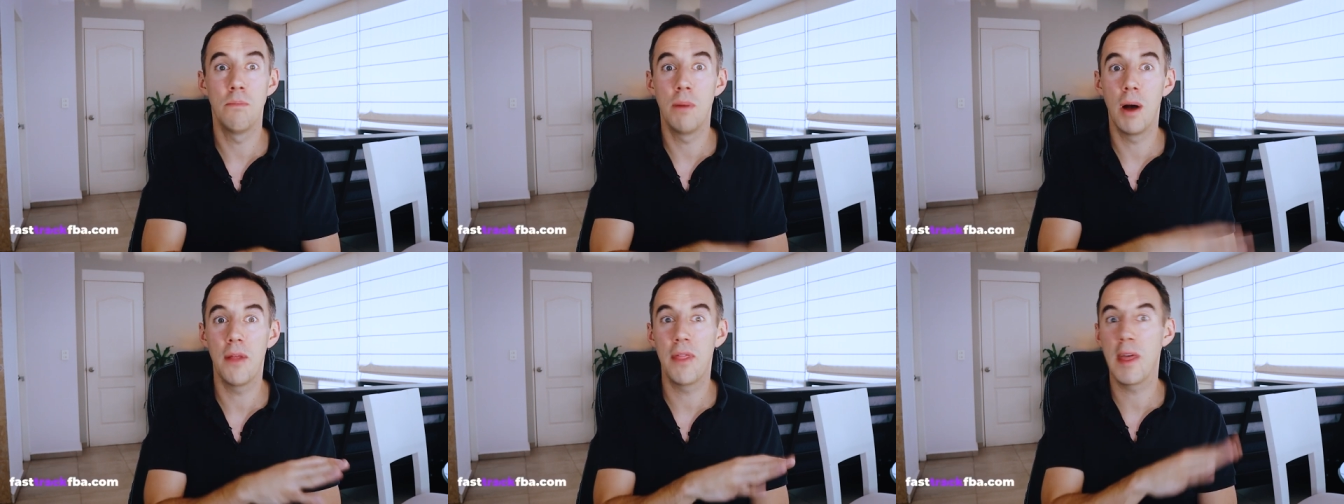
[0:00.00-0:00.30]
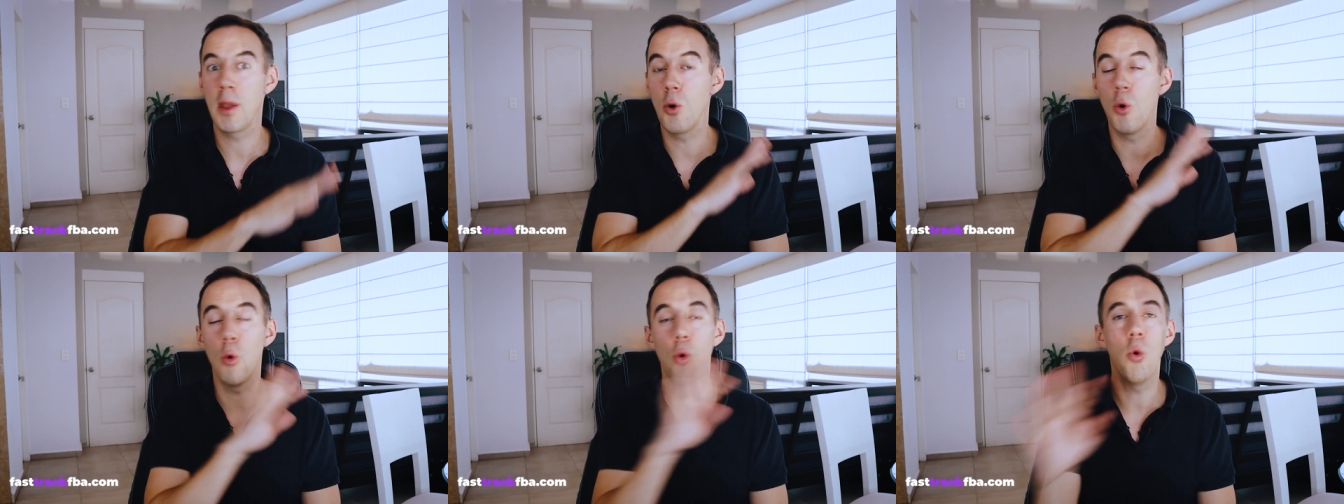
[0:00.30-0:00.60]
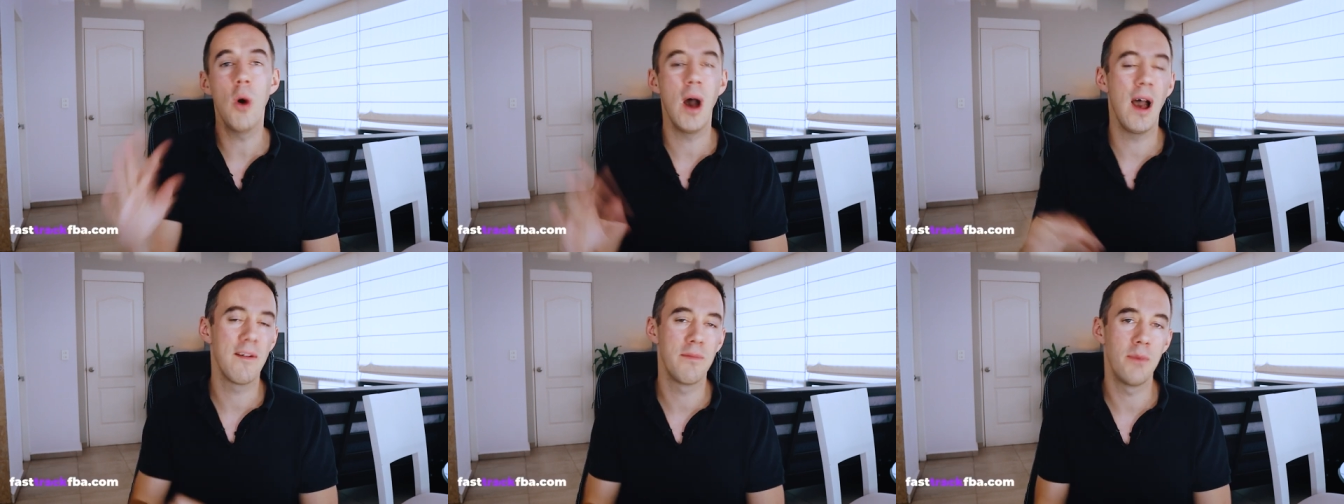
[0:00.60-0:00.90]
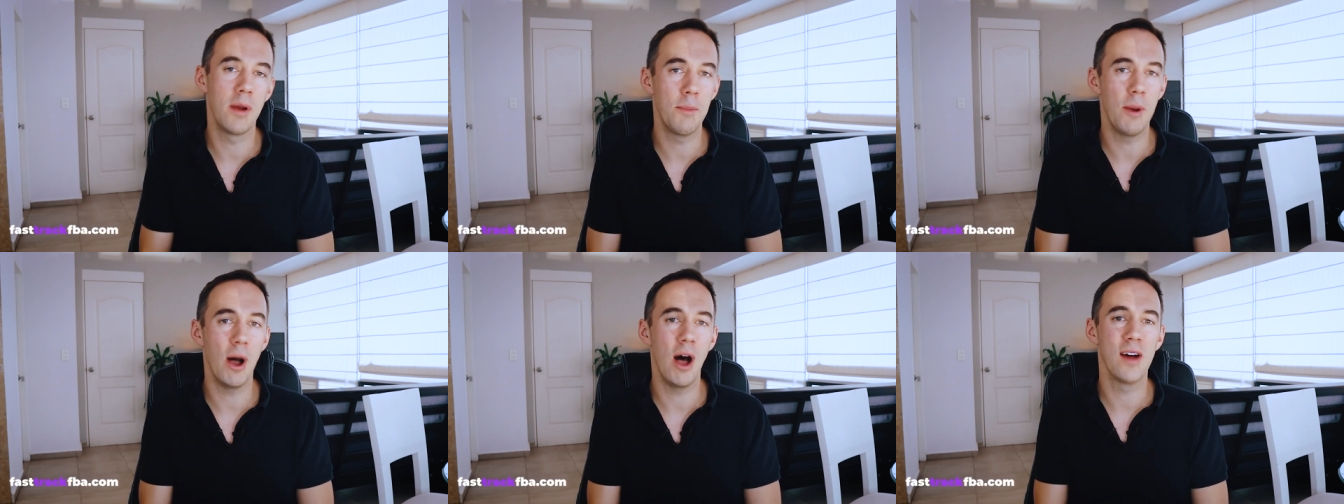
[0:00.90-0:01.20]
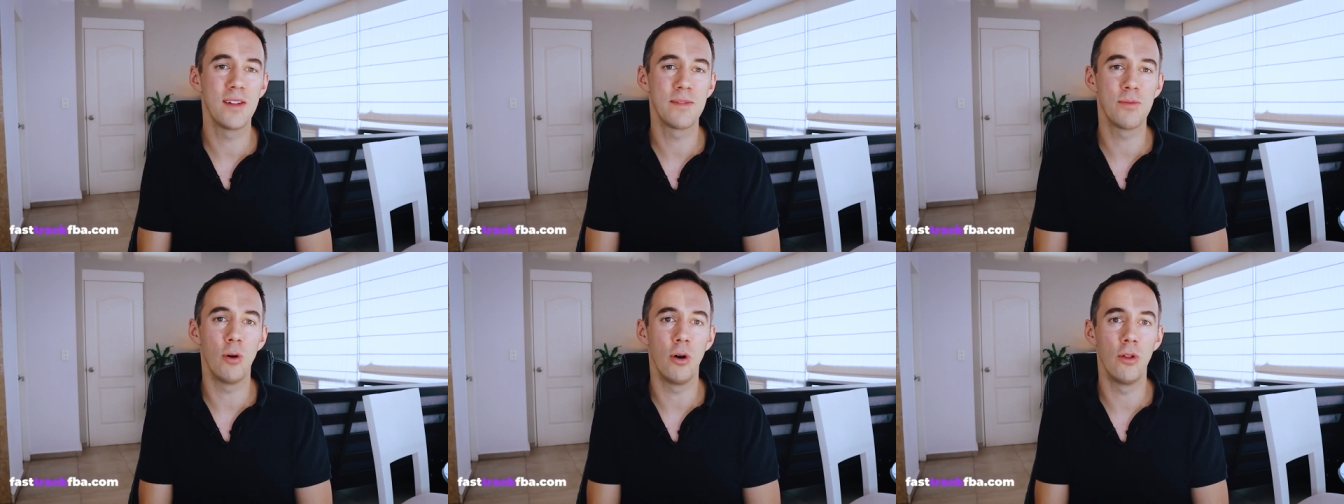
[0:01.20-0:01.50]
but they all have my
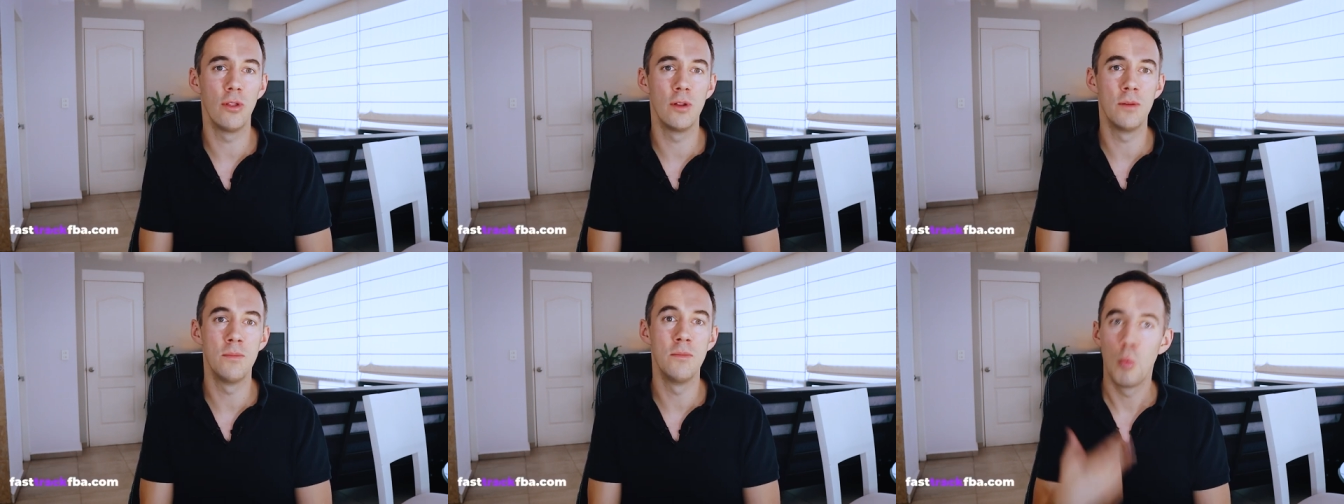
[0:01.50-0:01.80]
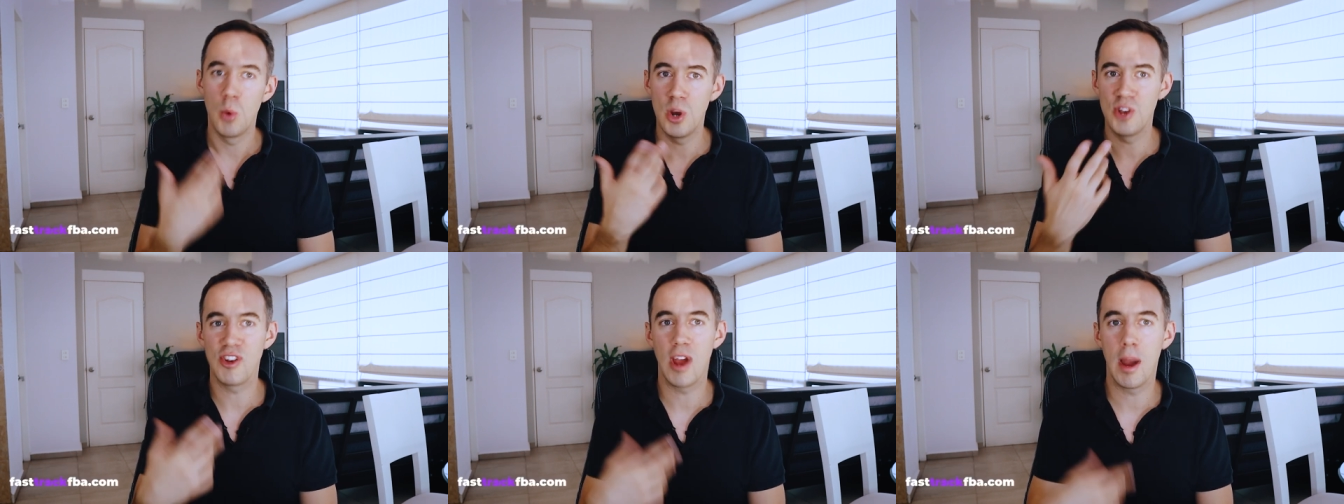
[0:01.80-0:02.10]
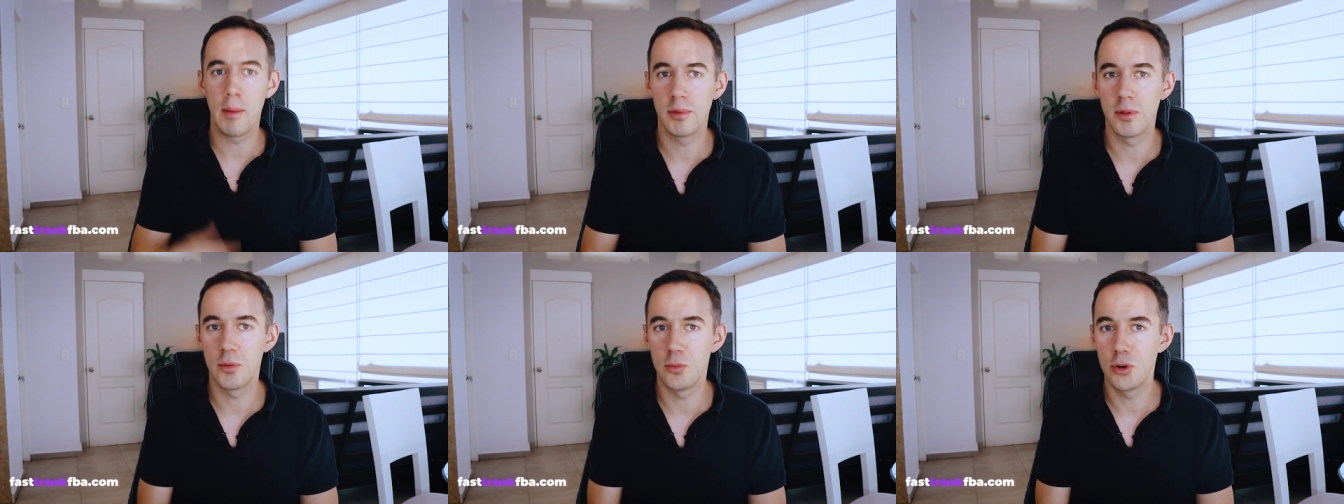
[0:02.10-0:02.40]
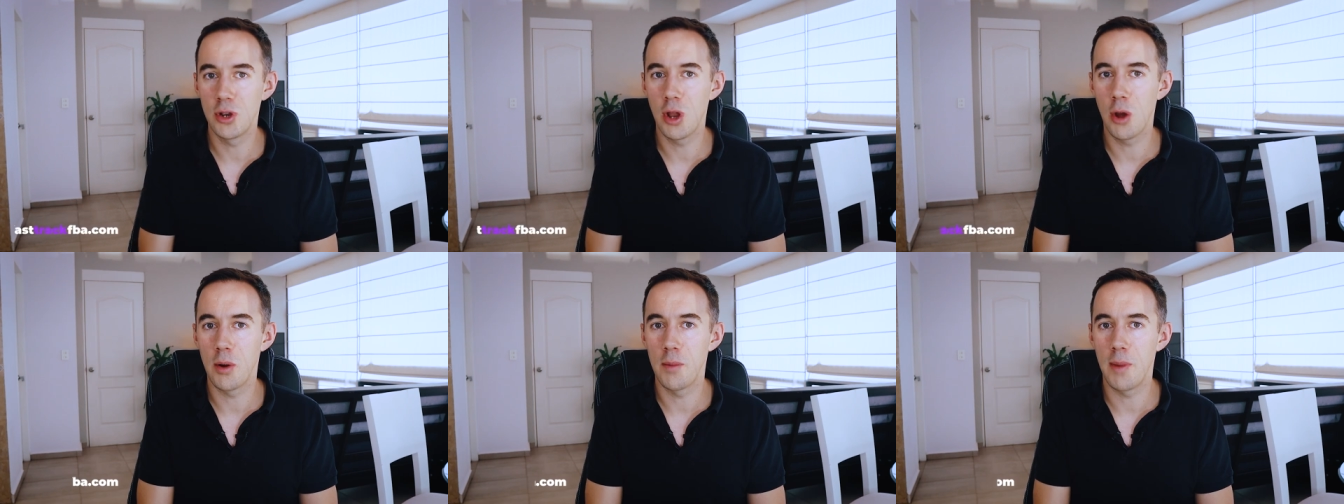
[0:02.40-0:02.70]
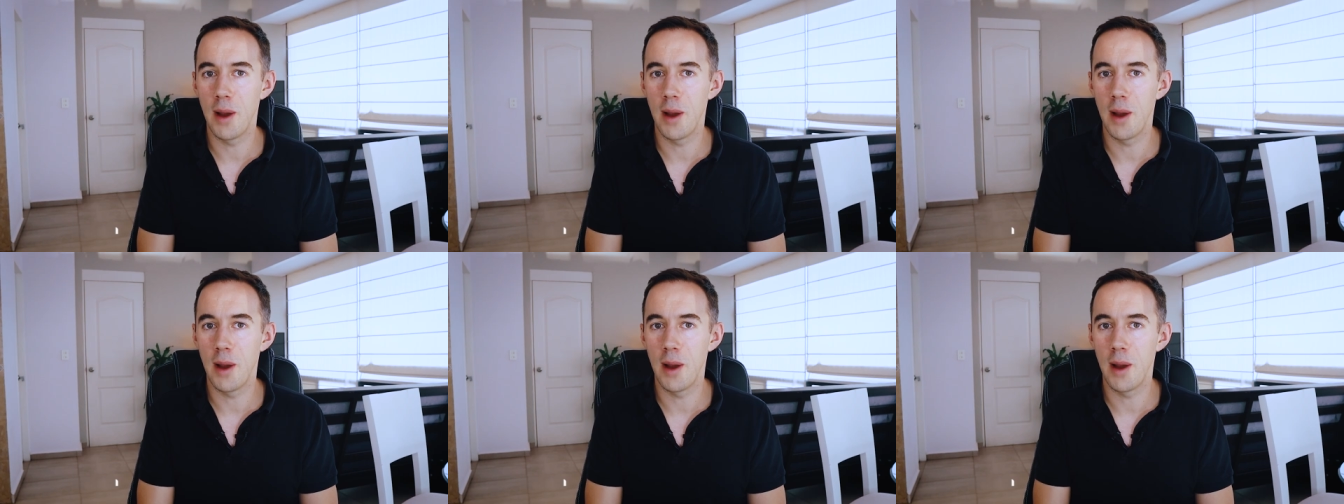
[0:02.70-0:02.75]
password on them, which Amazon will know